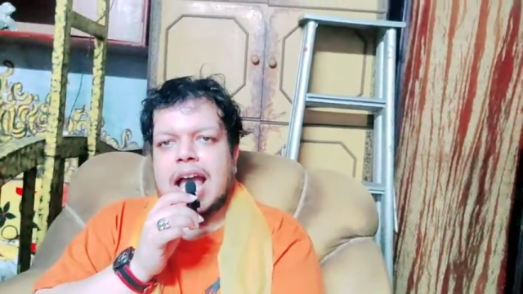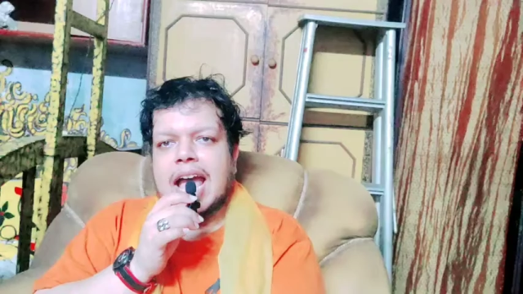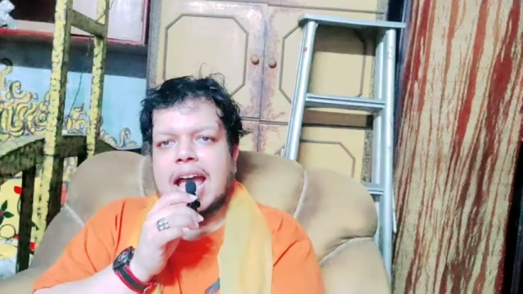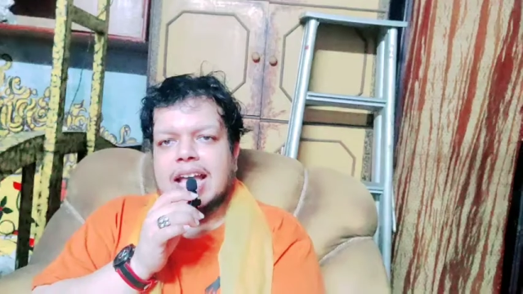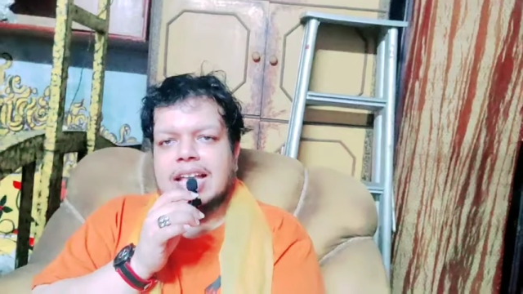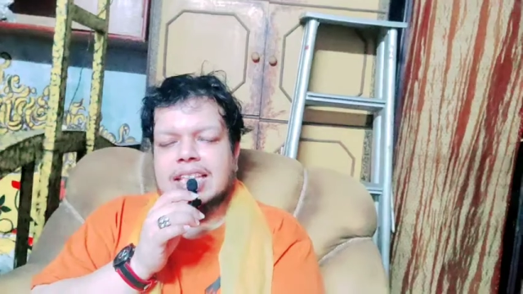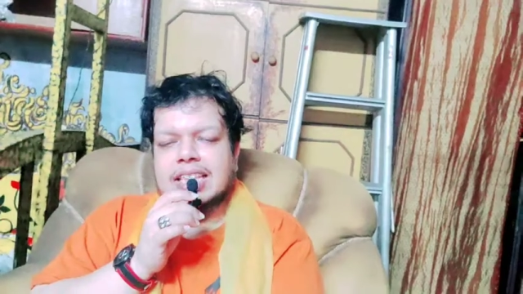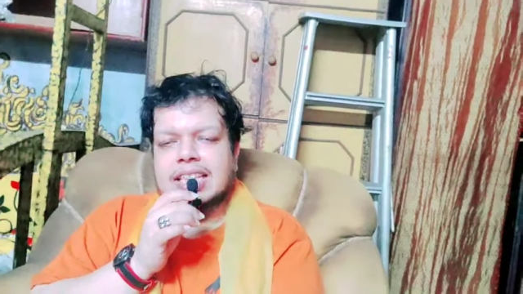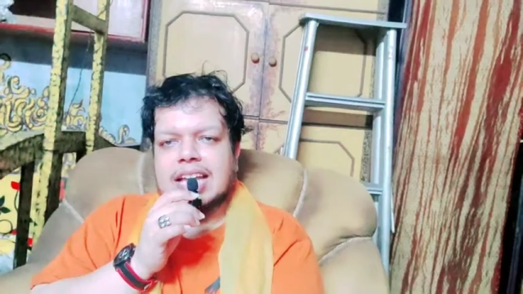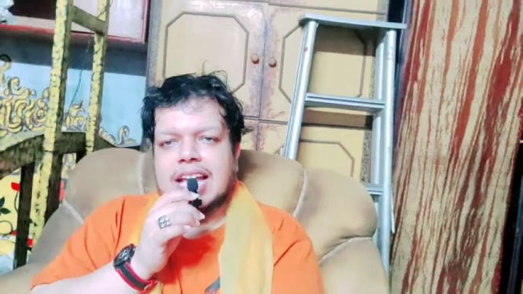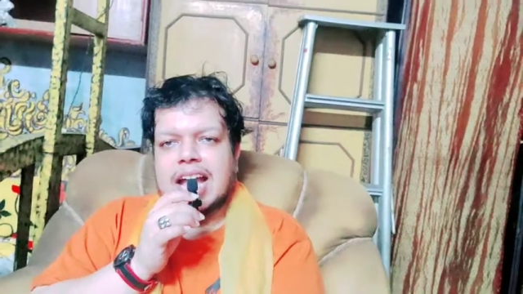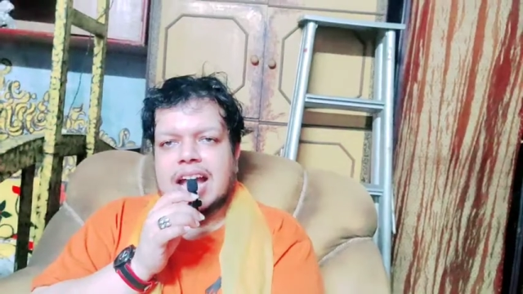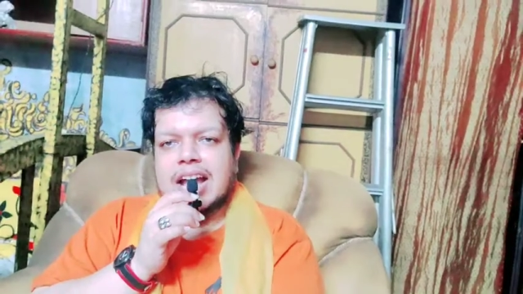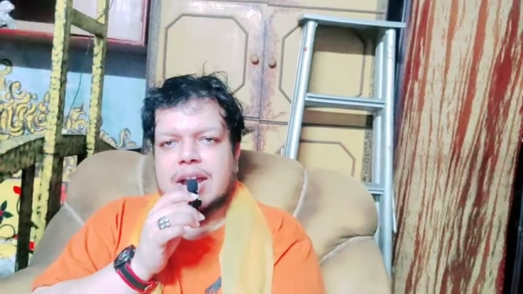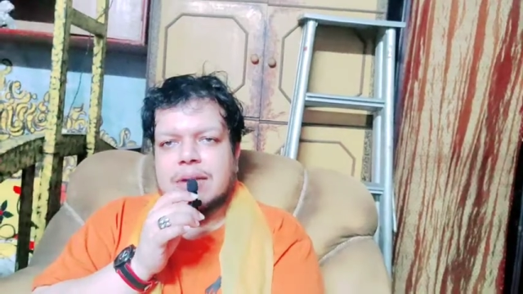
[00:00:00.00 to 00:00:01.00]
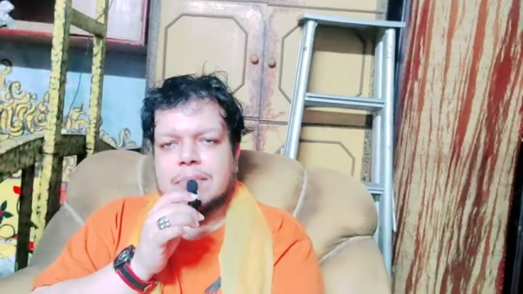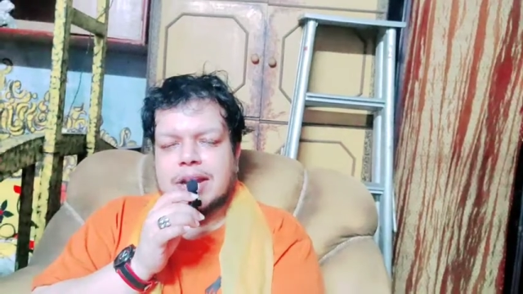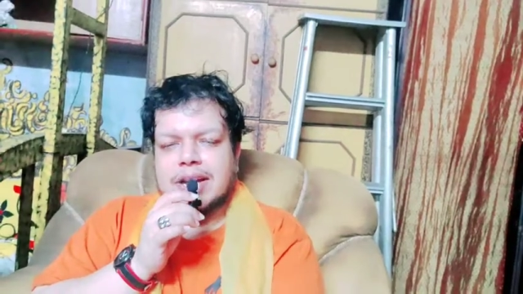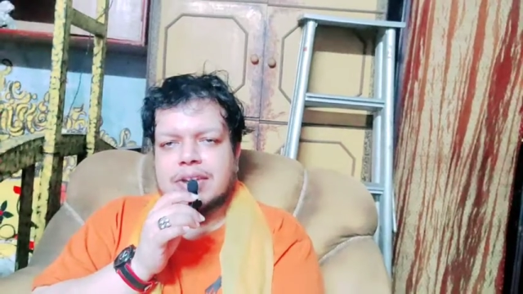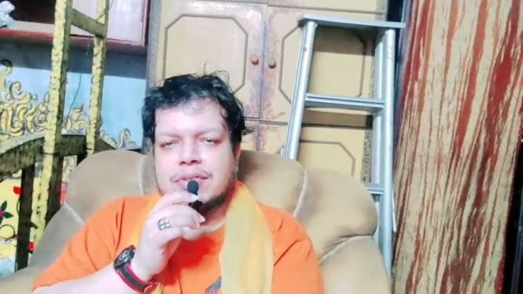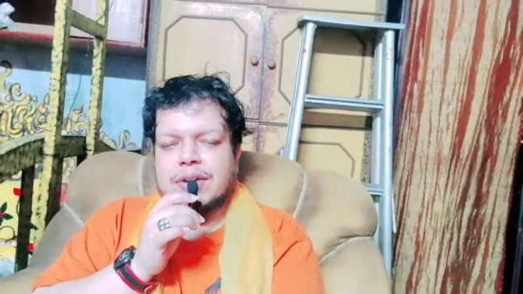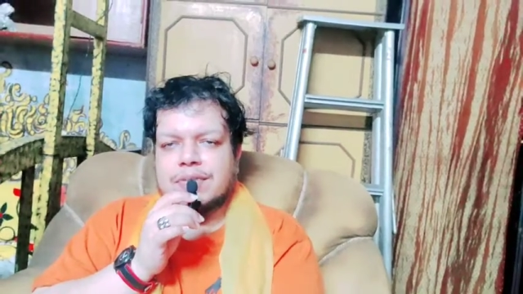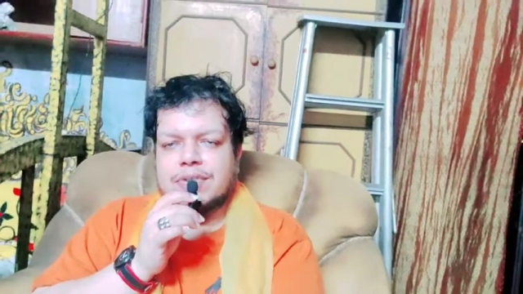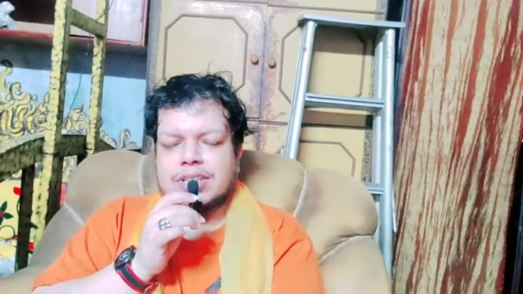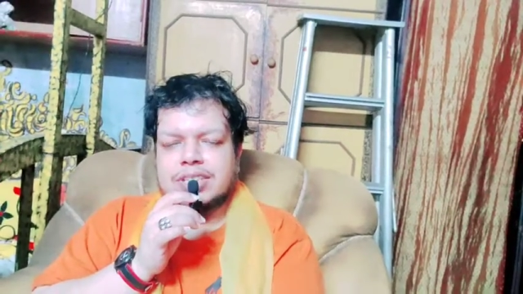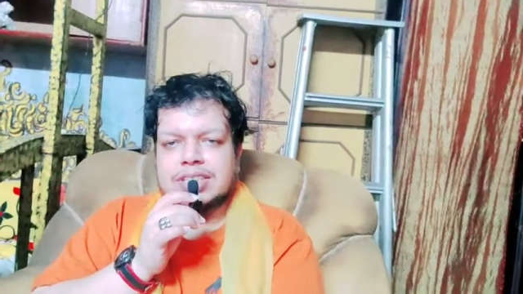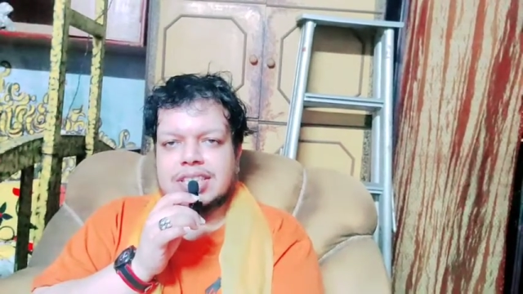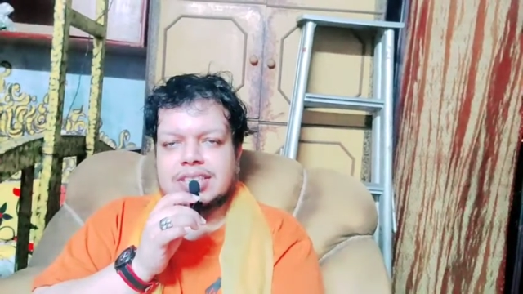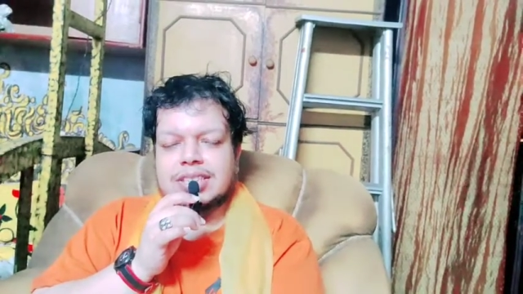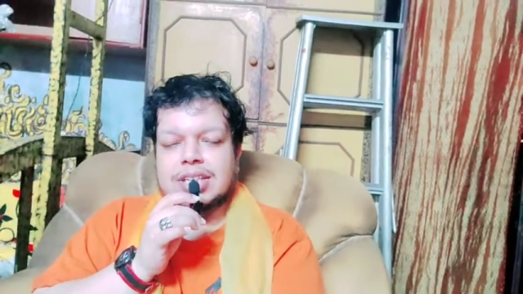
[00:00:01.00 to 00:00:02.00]
And there are many
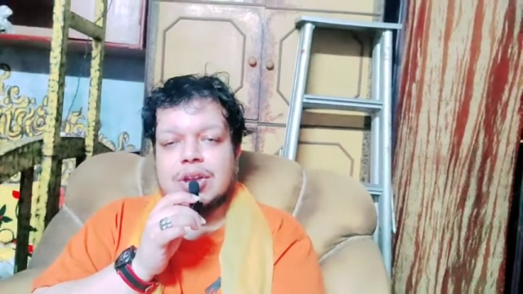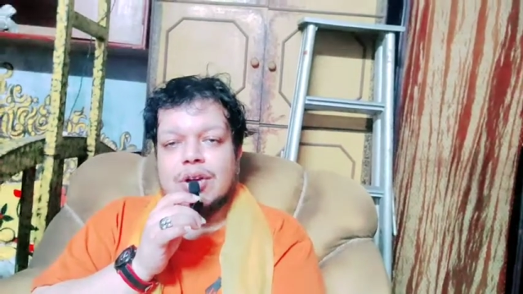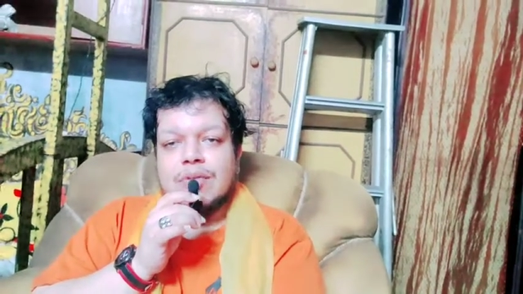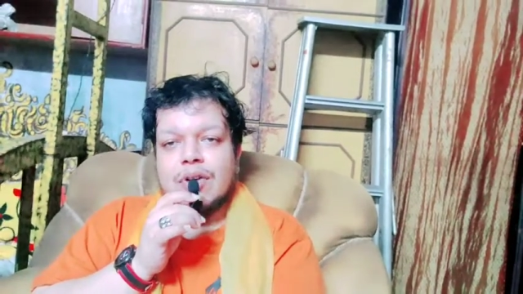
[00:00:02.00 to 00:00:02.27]
references.